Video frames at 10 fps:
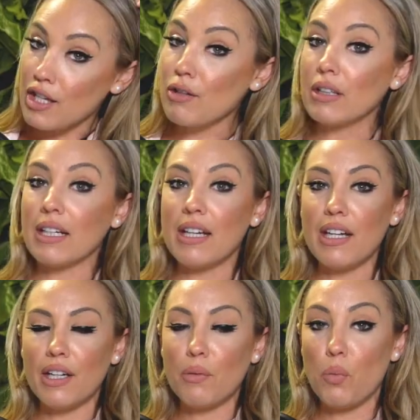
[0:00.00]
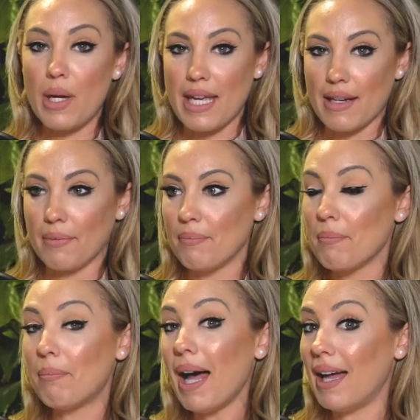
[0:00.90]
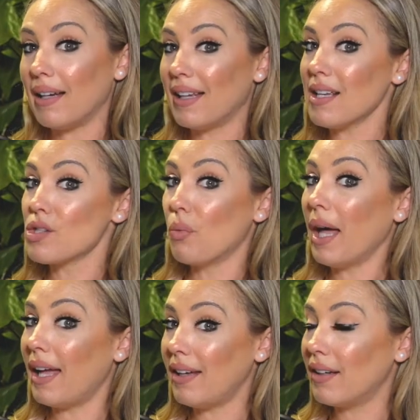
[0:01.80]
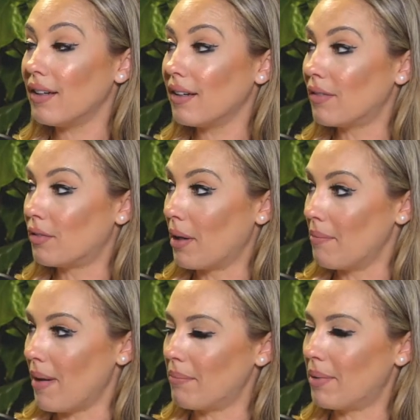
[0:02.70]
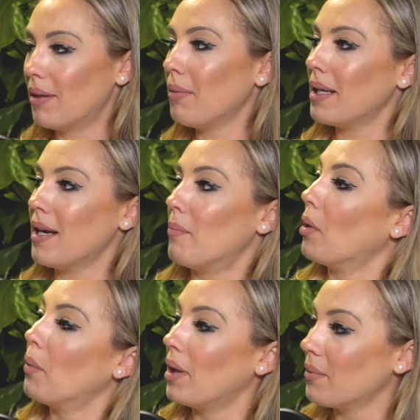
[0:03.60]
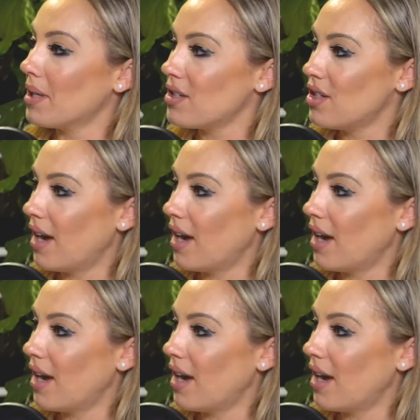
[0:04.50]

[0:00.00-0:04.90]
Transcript: you look at your week, but guess what? Remember what number one was,